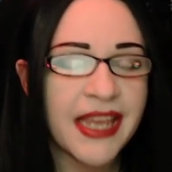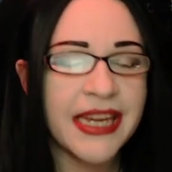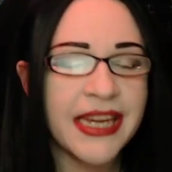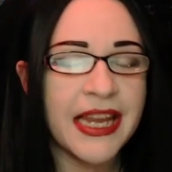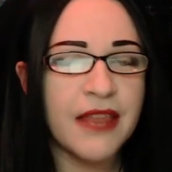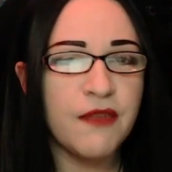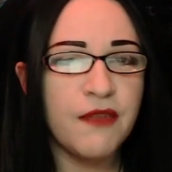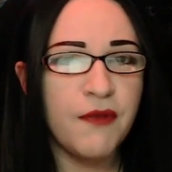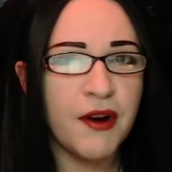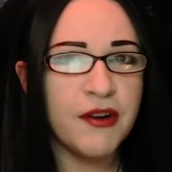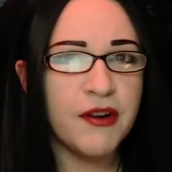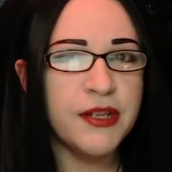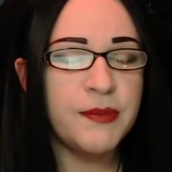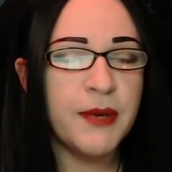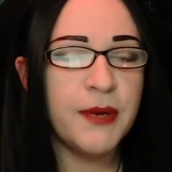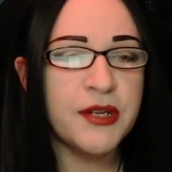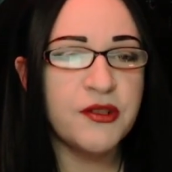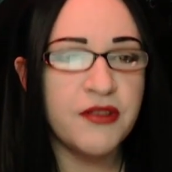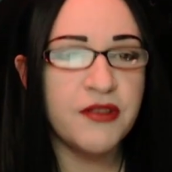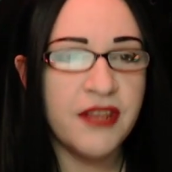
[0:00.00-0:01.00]
Now, the very
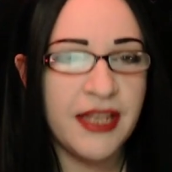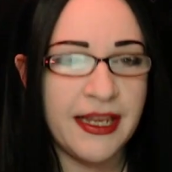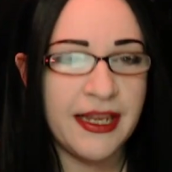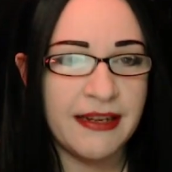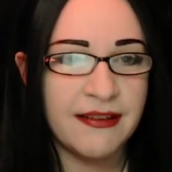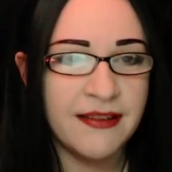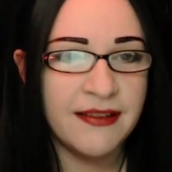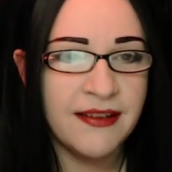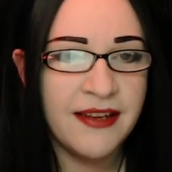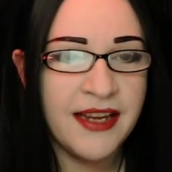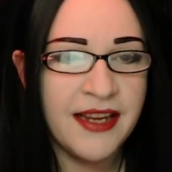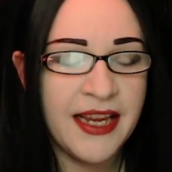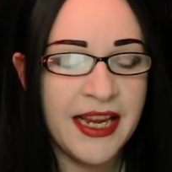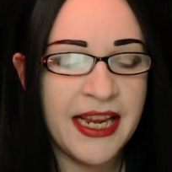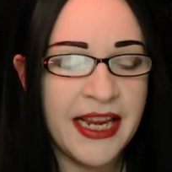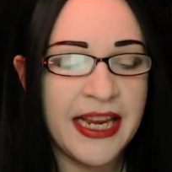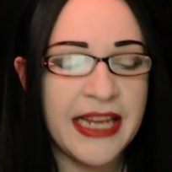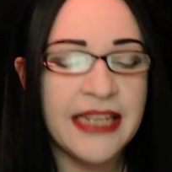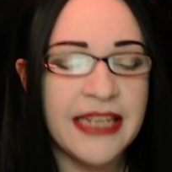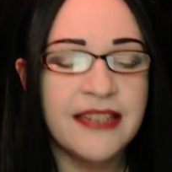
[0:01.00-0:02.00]
special thing
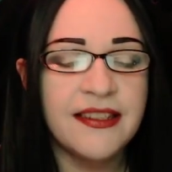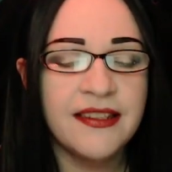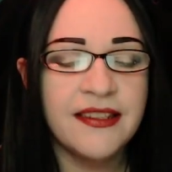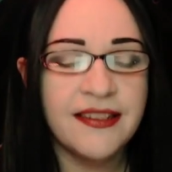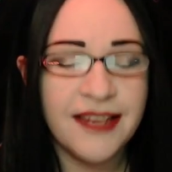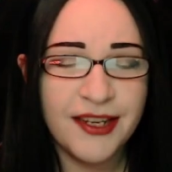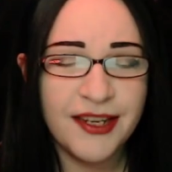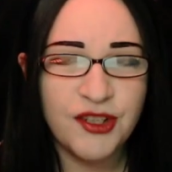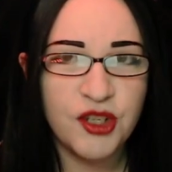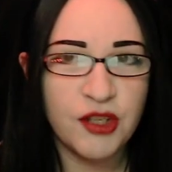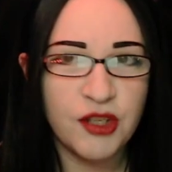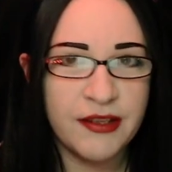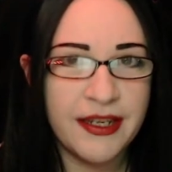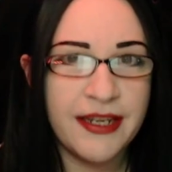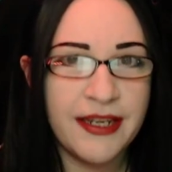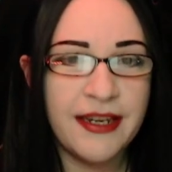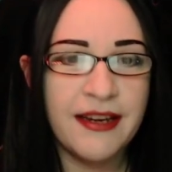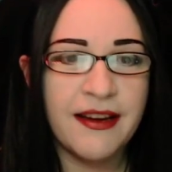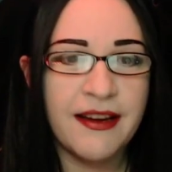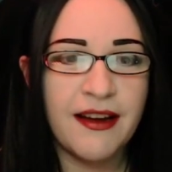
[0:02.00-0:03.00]
is
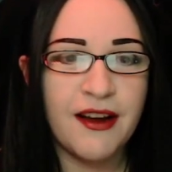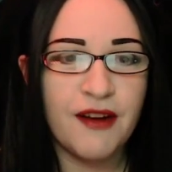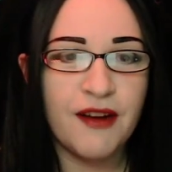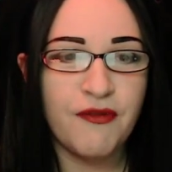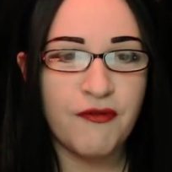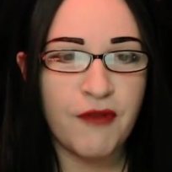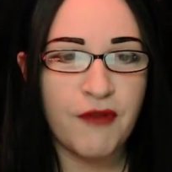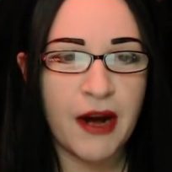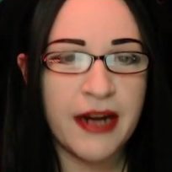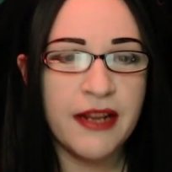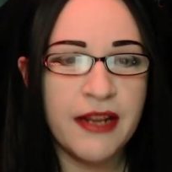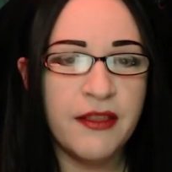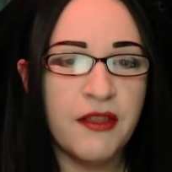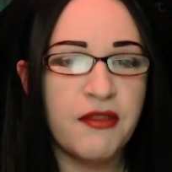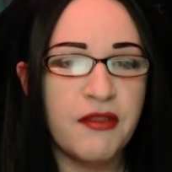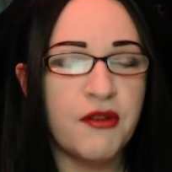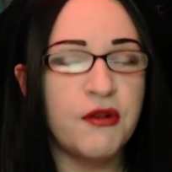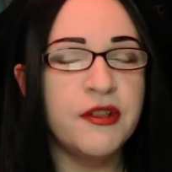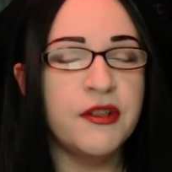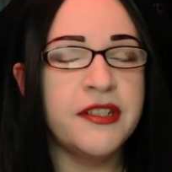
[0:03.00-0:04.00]
essentially a Friday the
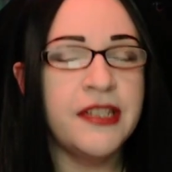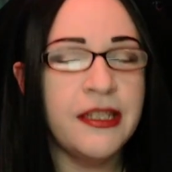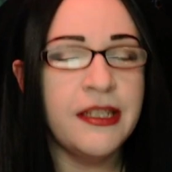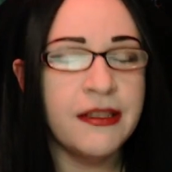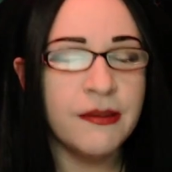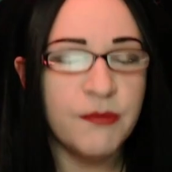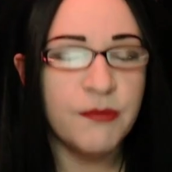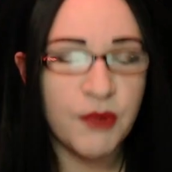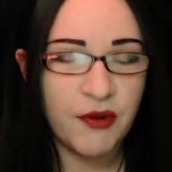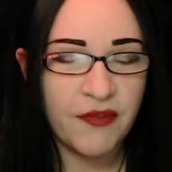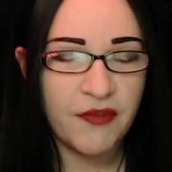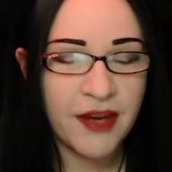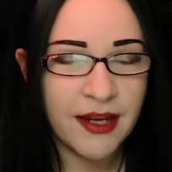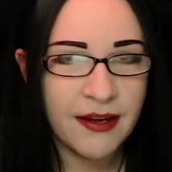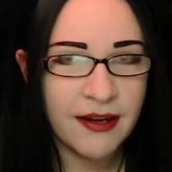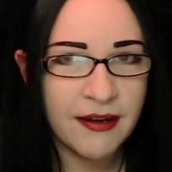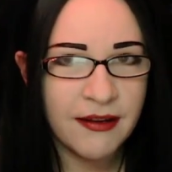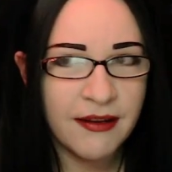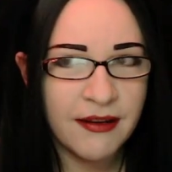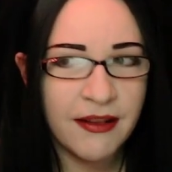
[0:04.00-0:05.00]
13th
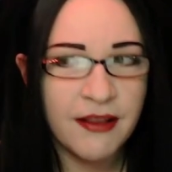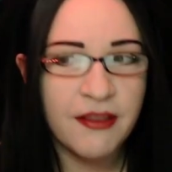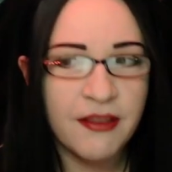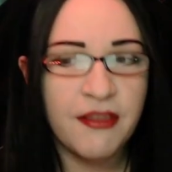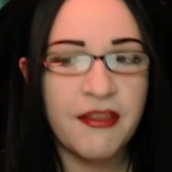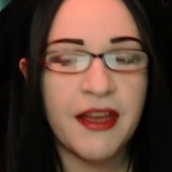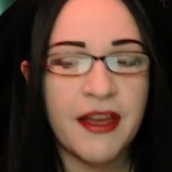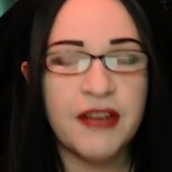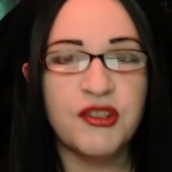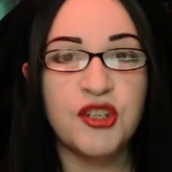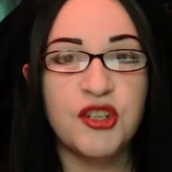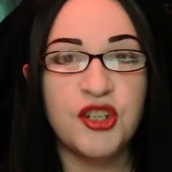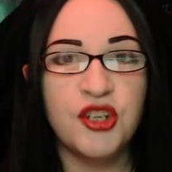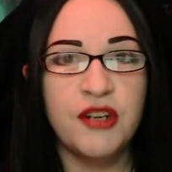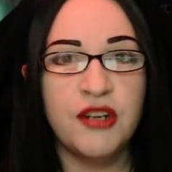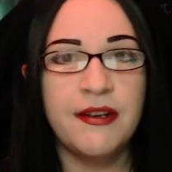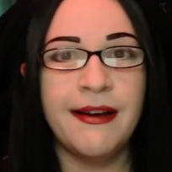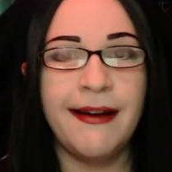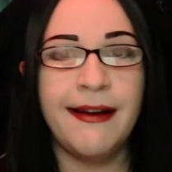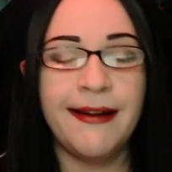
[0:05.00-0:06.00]
movie that
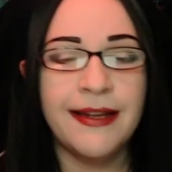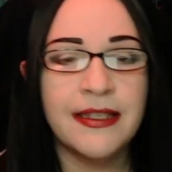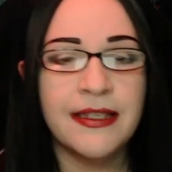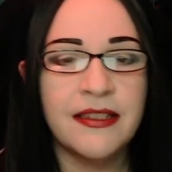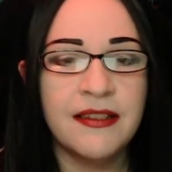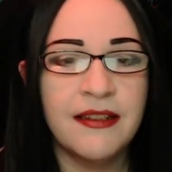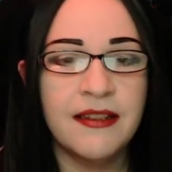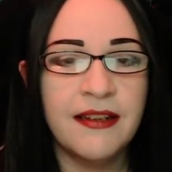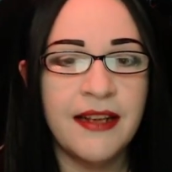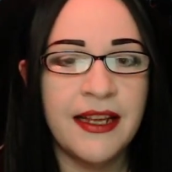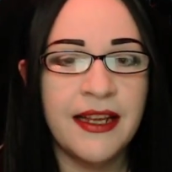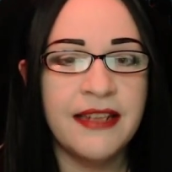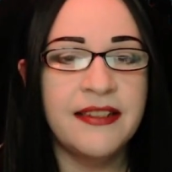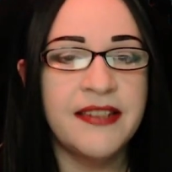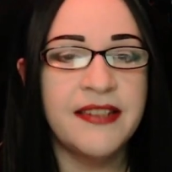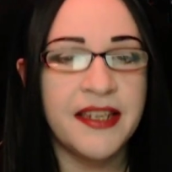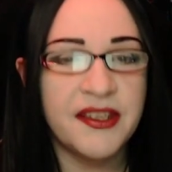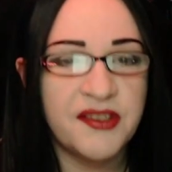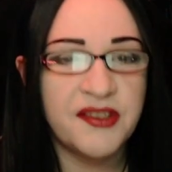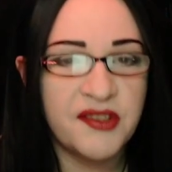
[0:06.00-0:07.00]
should not
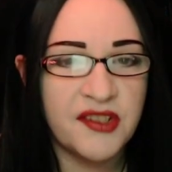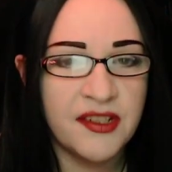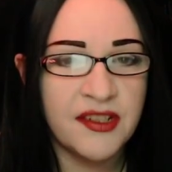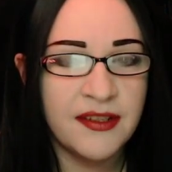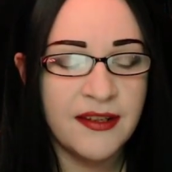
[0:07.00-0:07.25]
exist.